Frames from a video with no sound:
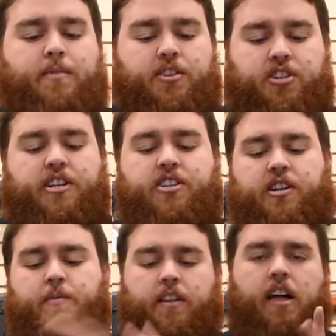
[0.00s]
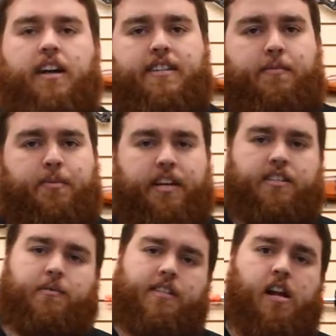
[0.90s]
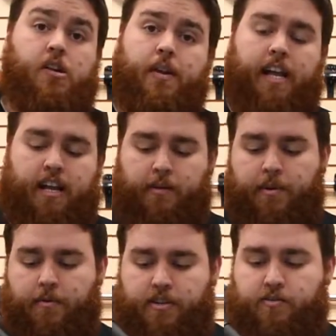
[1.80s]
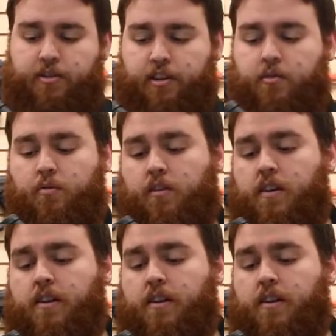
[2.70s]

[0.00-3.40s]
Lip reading: but the G&G one locks into place, so it's not going anywhere, which is really cool.